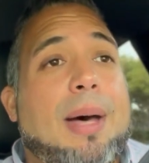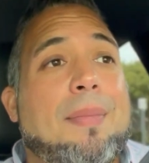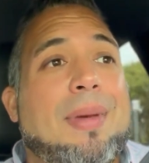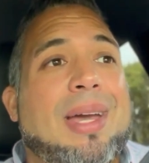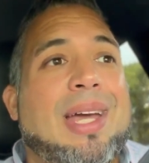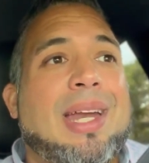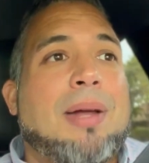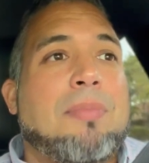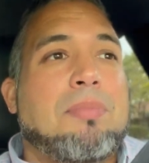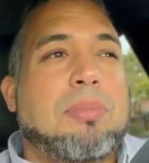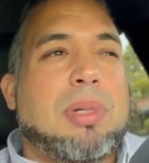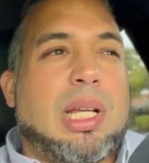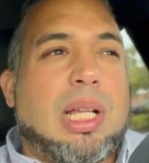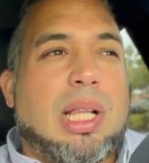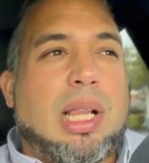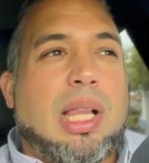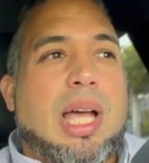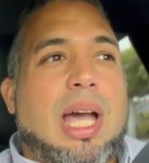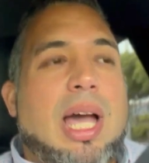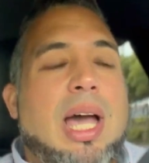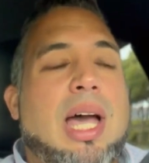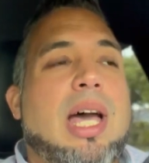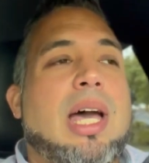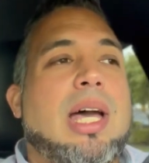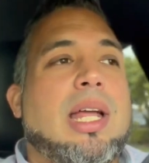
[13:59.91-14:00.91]
and I'm
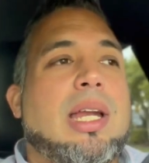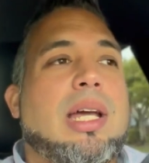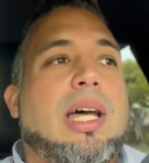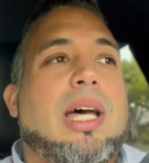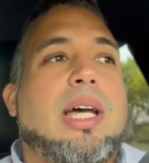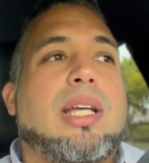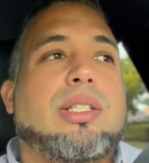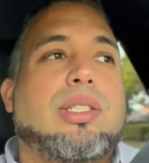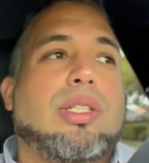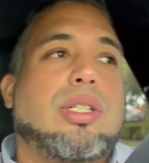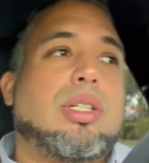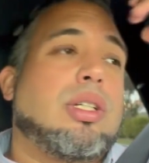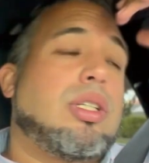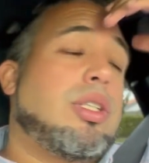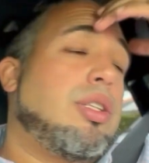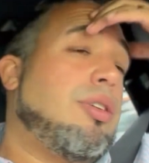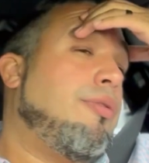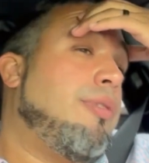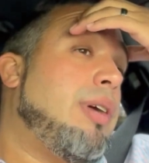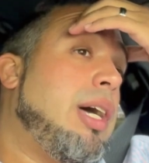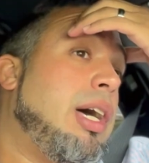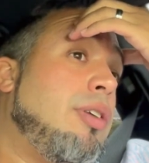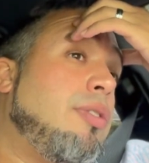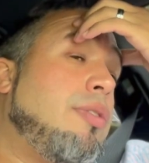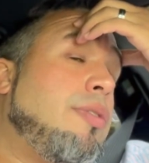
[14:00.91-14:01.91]
glad I took the
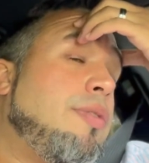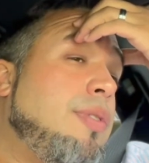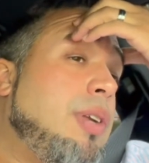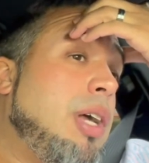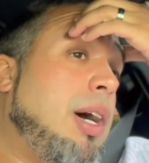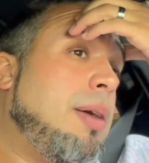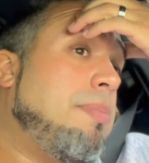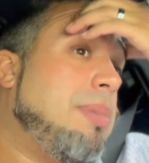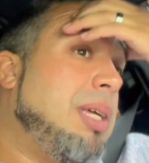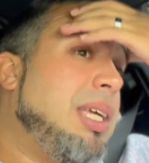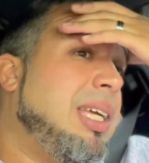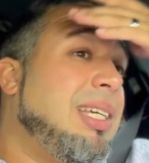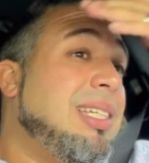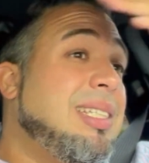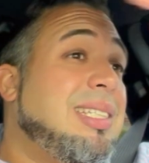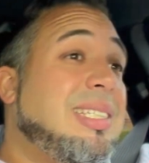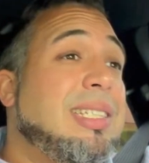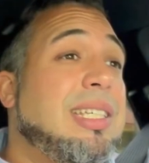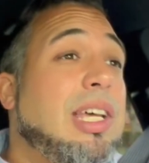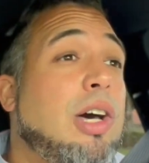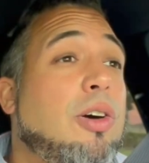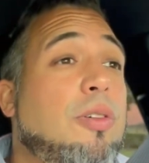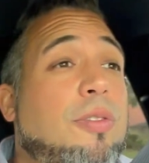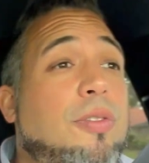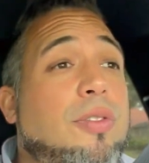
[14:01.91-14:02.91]
route of not being
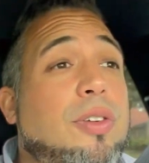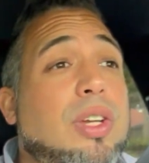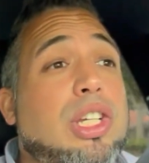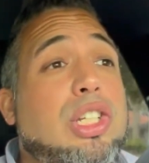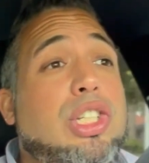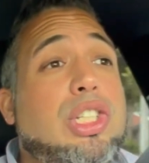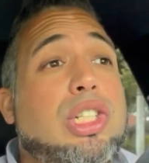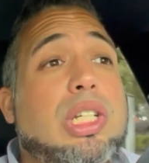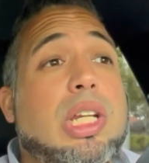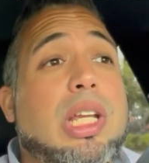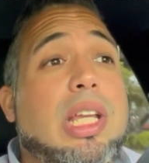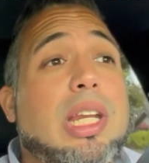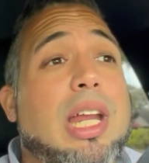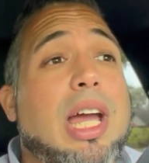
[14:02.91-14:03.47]
selfish and